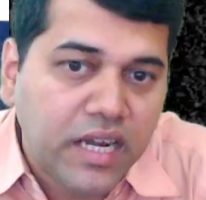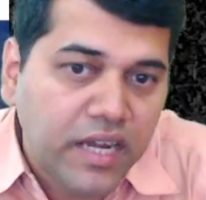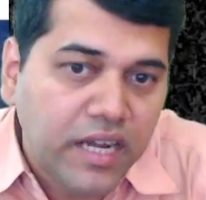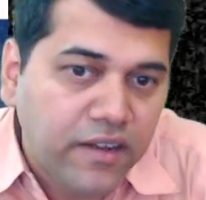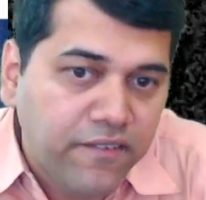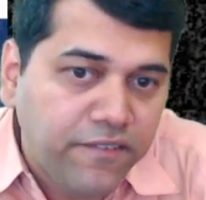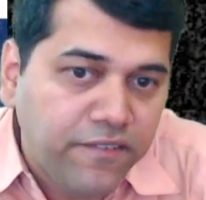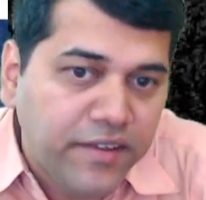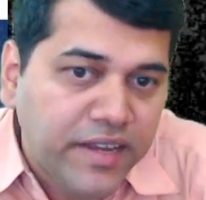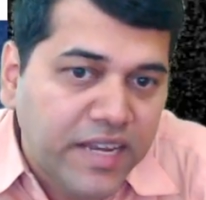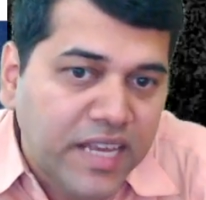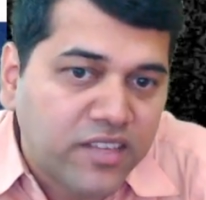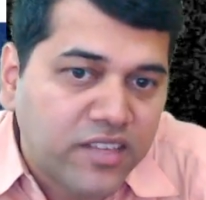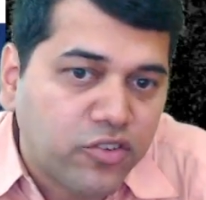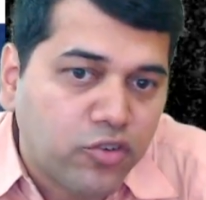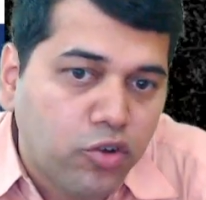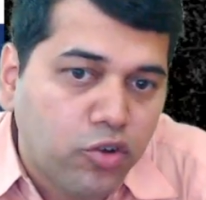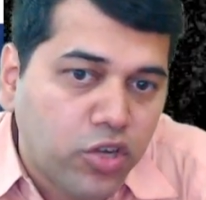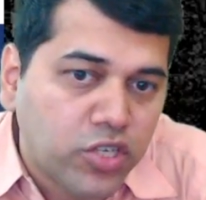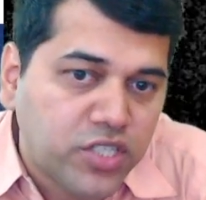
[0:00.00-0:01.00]
finance
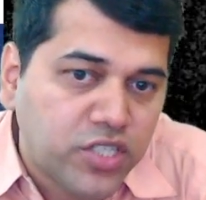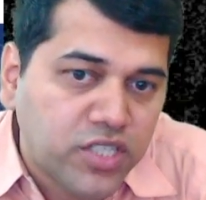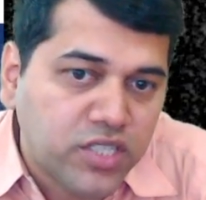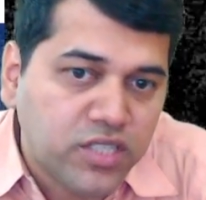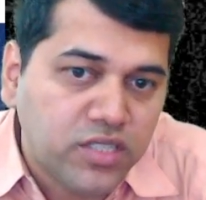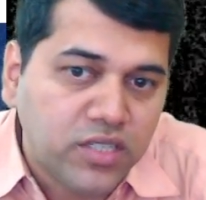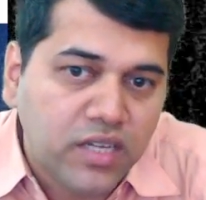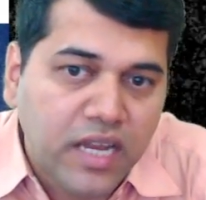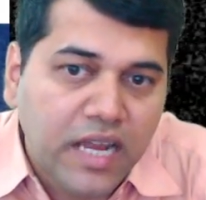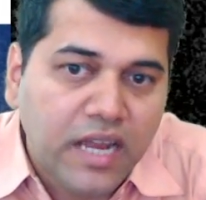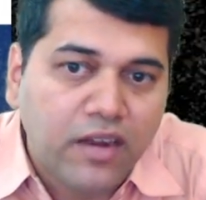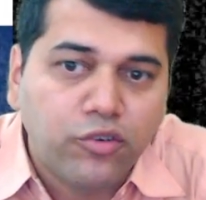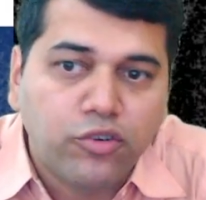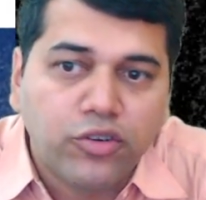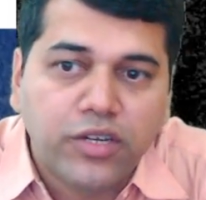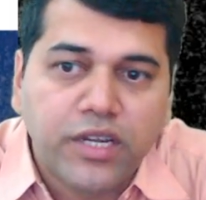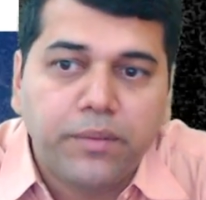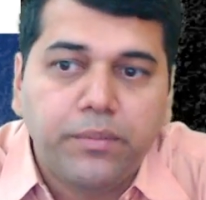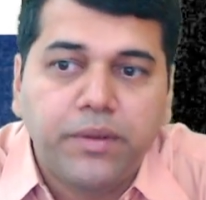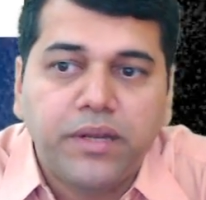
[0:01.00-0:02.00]
cost I have to
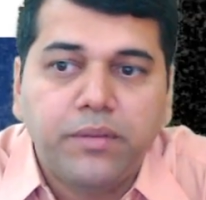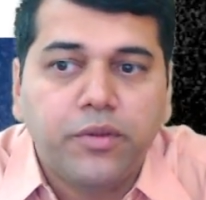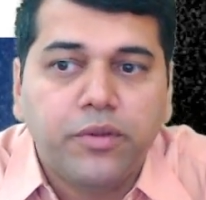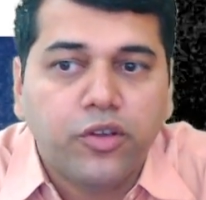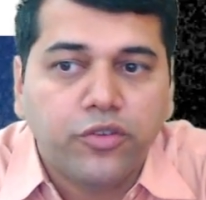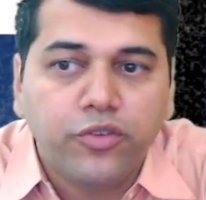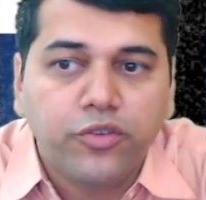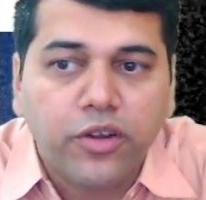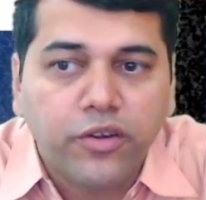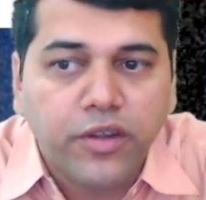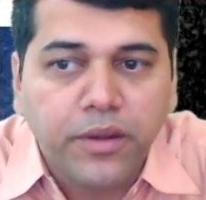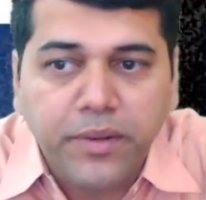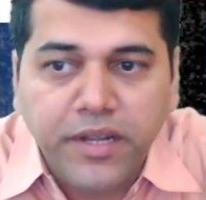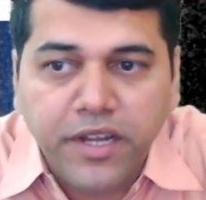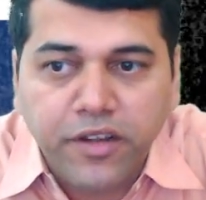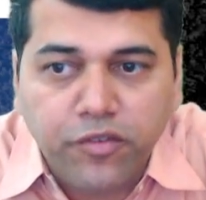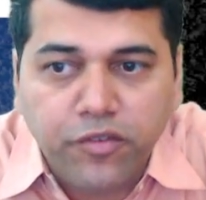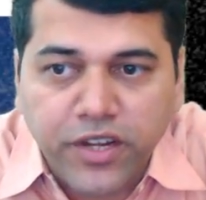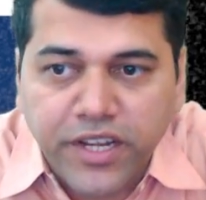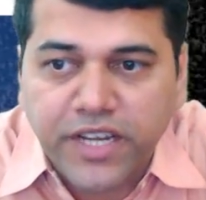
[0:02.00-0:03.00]
debit, because you have debited
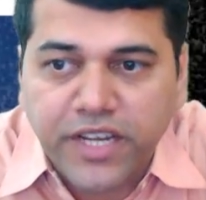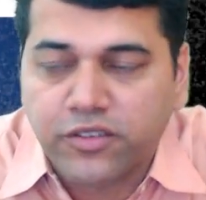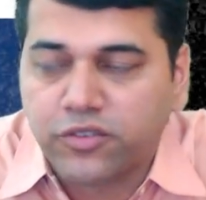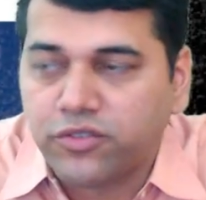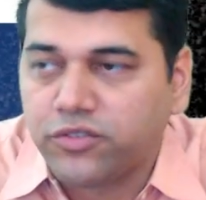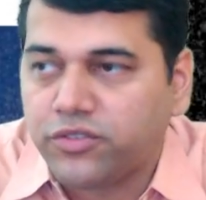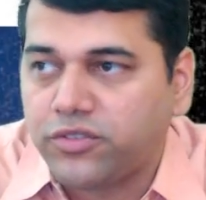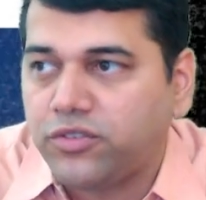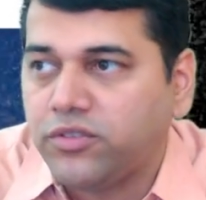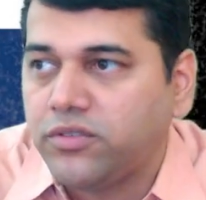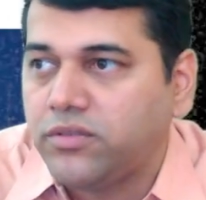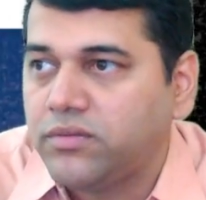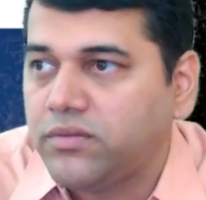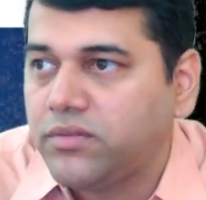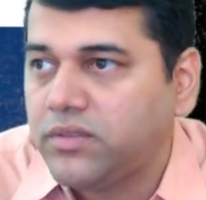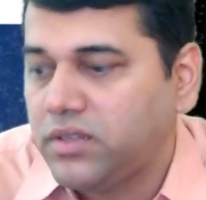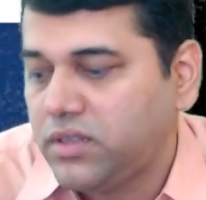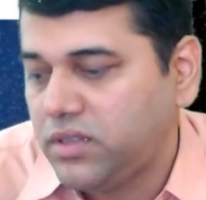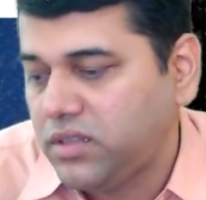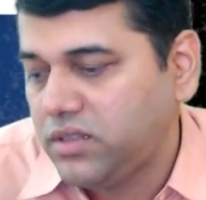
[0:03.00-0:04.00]
48,000, no?
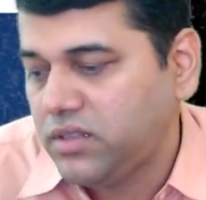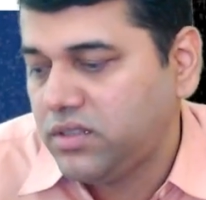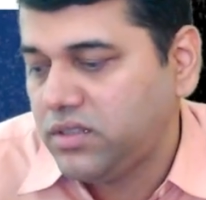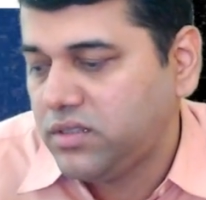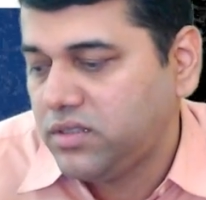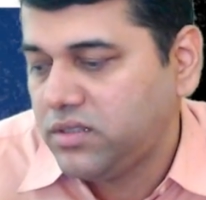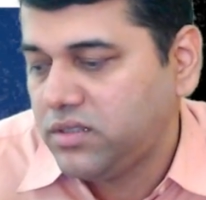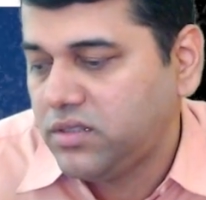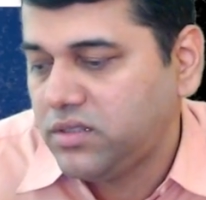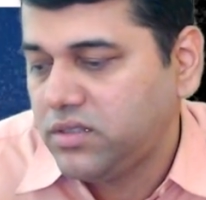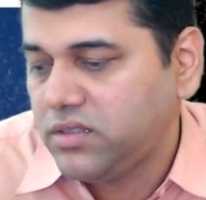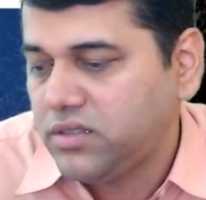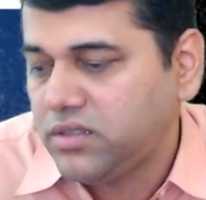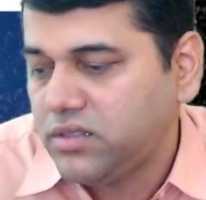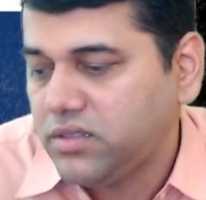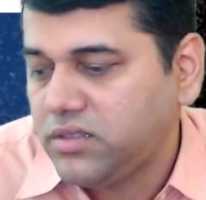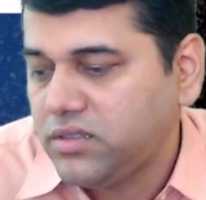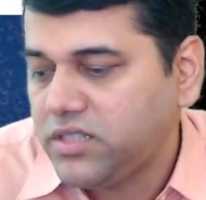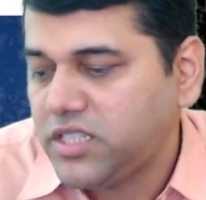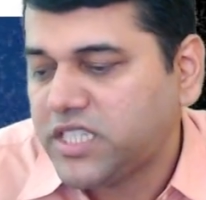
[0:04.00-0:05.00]

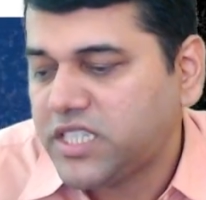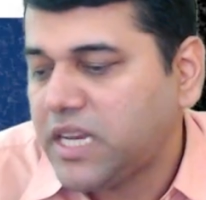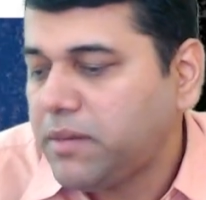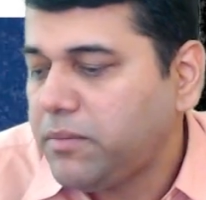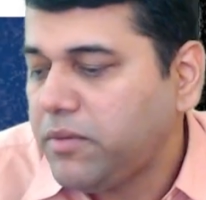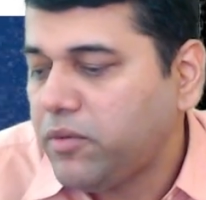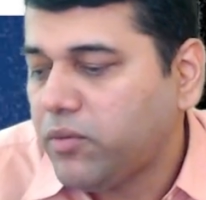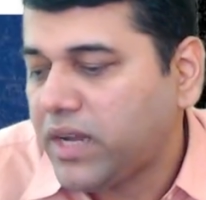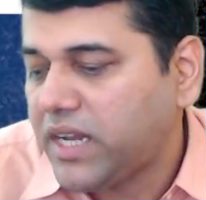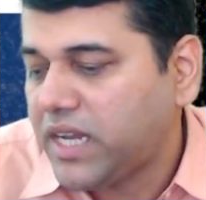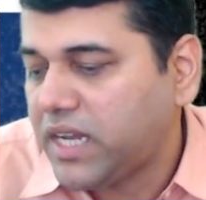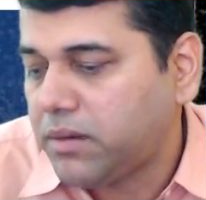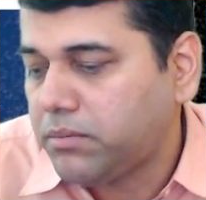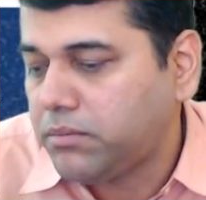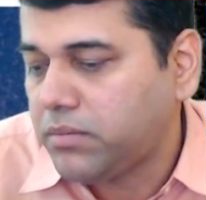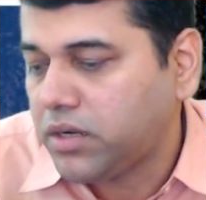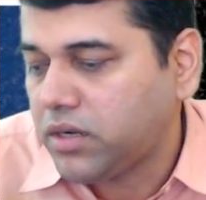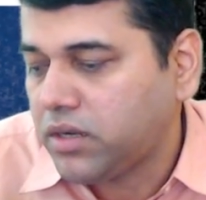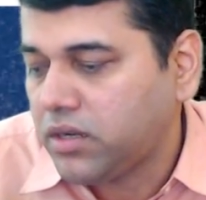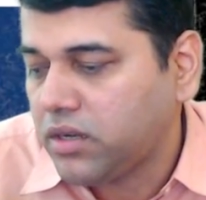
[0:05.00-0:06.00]
Just tell me one
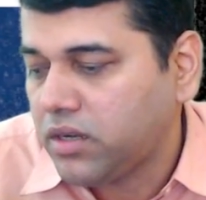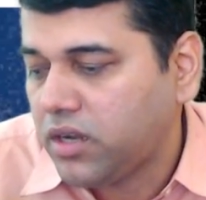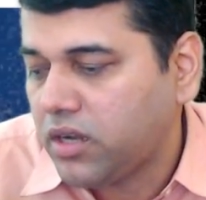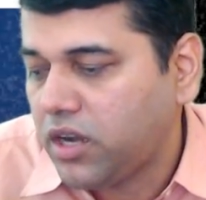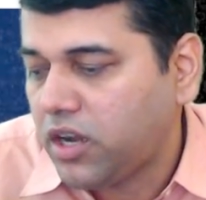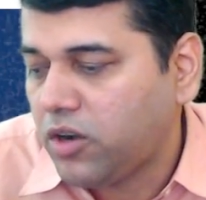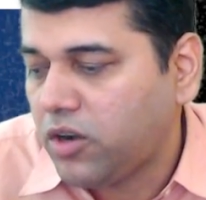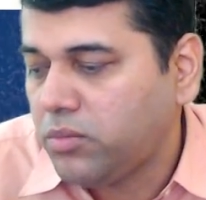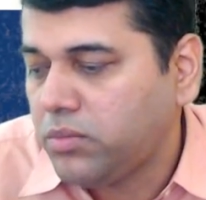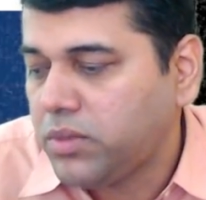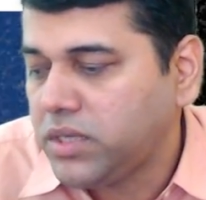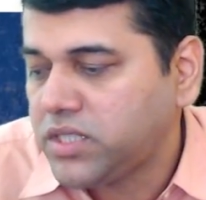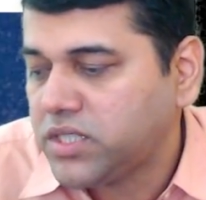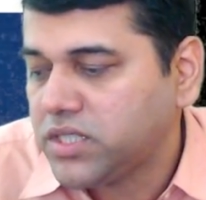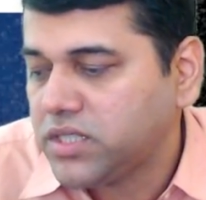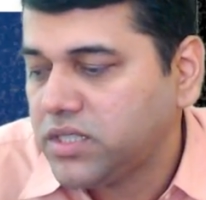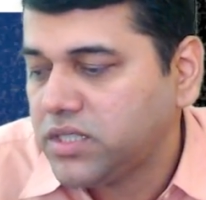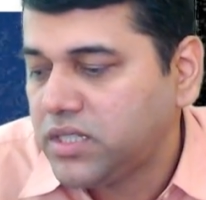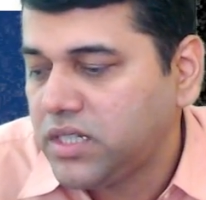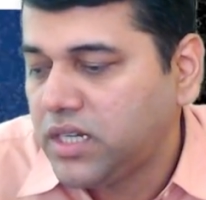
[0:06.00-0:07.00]
number, how much
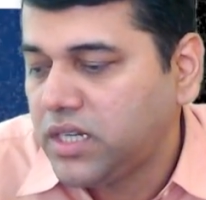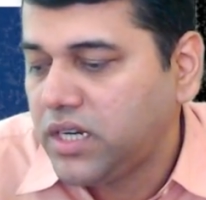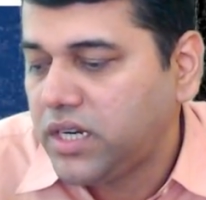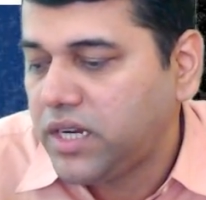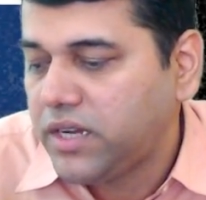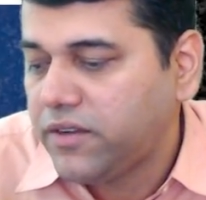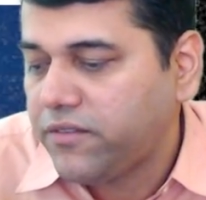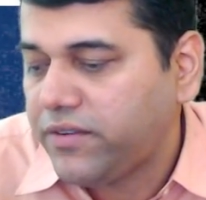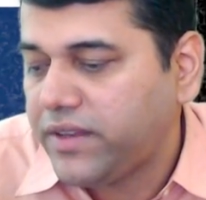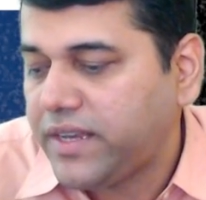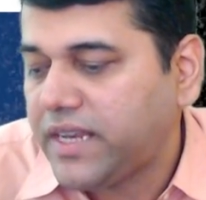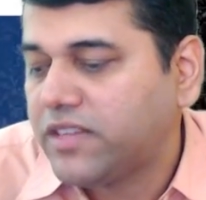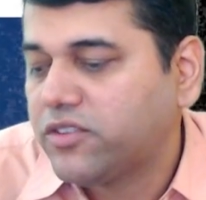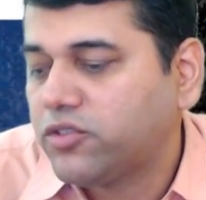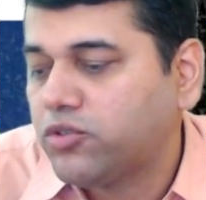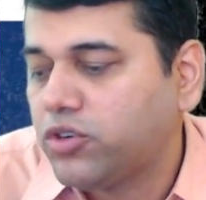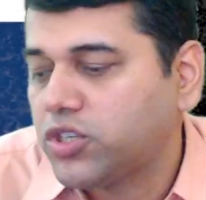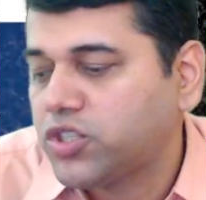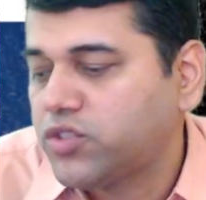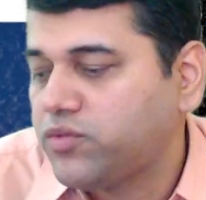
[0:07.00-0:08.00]
finance
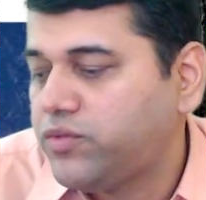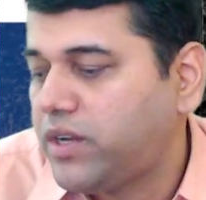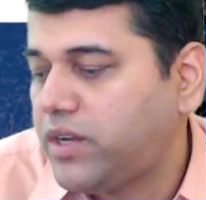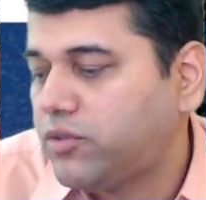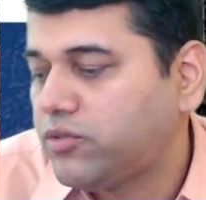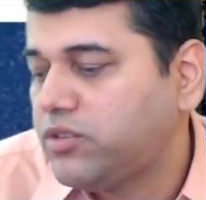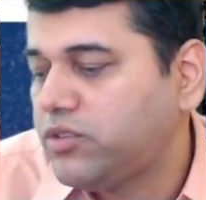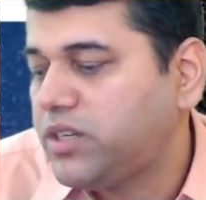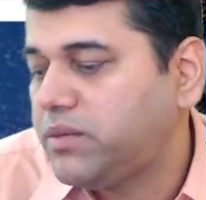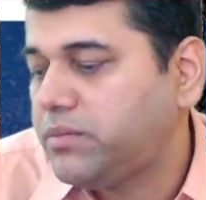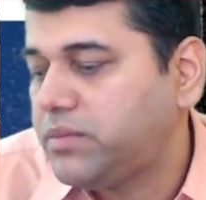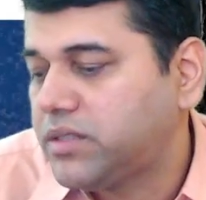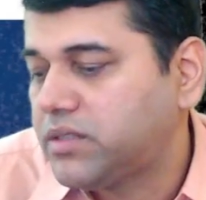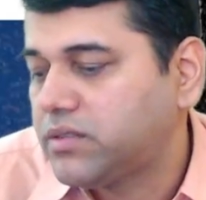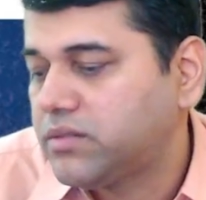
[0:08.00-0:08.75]
cost we have to debit.